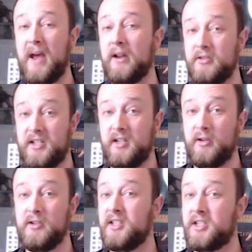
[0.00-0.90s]

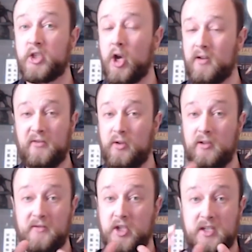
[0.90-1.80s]
scenarios. It's chock full
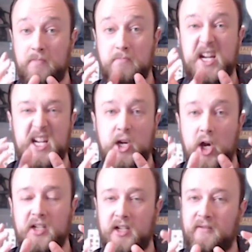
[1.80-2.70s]
of just meaty
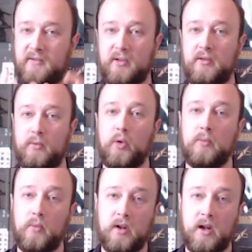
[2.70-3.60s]
content for
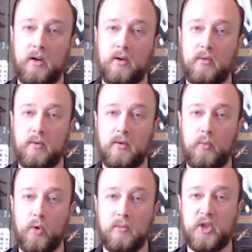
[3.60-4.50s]

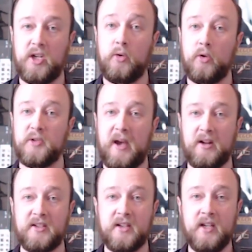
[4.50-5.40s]
Warmachine and Hordes
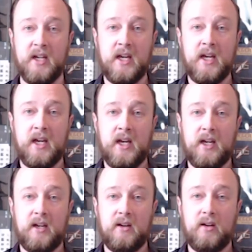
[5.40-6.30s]
battles.
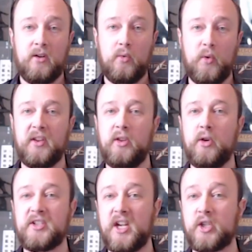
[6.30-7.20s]
Within
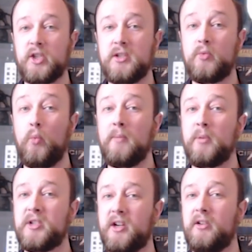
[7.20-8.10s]
those sections, one
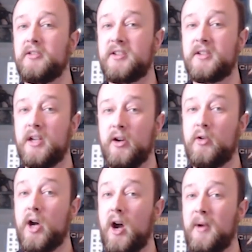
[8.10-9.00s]
particular scenario
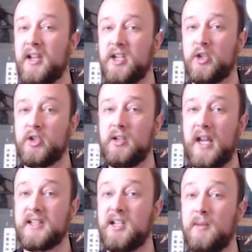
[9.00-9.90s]
caught my attention, and
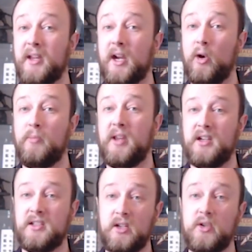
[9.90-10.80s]
it's something I hope they
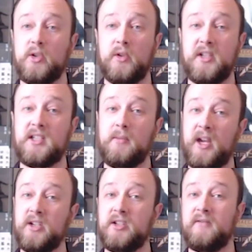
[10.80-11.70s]
continue to release in the
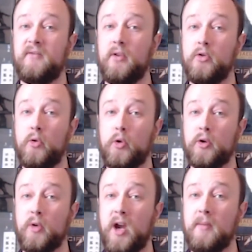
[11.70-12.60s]
pages of No Quarter Prime.